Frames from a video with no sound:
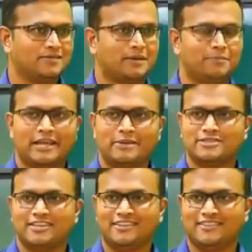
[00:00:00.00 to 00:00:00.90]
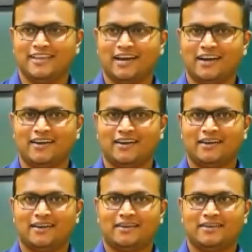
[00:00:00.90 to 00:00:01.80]
Sometimes in India,
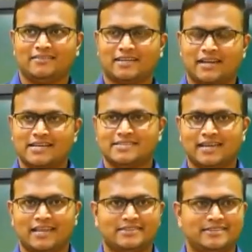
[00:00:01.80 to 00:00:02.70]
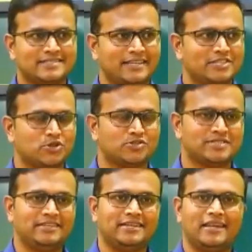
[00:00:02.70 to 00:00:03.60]
the classical ethics in a
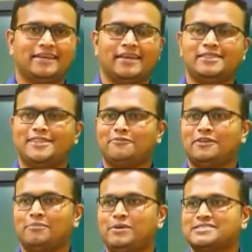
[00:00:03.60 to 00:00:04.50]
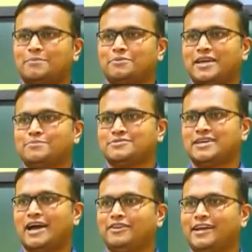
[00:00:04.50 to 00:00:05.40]
society like India will be
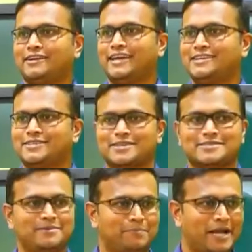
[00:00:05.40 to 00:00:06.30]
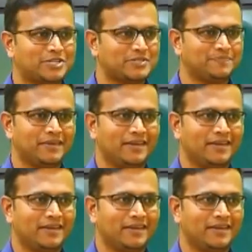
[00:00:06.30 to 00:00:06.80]
sometimes having a dangerous impact.